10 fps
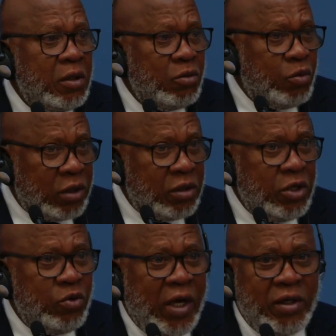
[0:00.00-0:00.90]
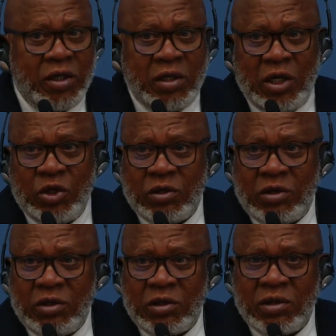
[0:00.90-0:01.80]
what the United
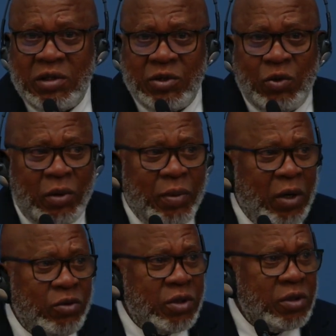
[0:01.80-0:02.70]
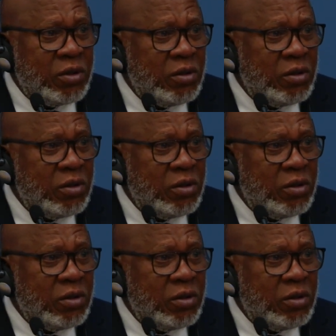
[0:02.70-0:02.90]
Nations is all about,